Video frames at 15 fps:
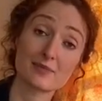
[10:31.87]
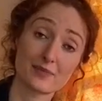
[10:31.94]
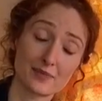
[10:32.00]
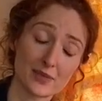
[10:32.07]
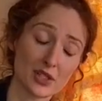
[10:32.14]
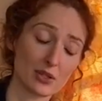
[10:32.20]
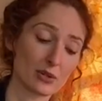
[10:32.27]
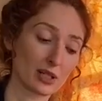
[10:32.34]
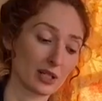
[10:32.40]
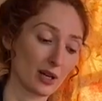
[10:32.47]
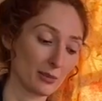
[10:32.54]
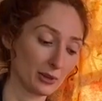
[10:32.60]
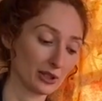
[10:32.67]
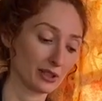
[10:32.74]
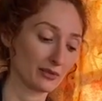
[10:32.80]
So a
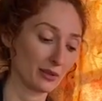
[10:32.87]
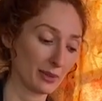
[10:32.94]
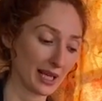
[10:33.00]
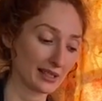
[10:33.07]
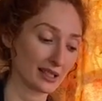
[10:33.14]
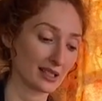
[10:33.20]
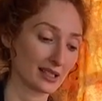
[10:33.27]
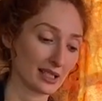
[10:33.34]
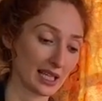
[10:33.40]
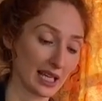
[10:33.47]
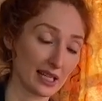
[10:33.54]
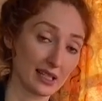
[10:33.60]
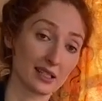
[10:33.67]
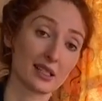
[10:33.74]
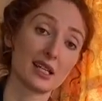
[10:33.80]
couple different passes to get
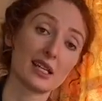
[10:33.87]
it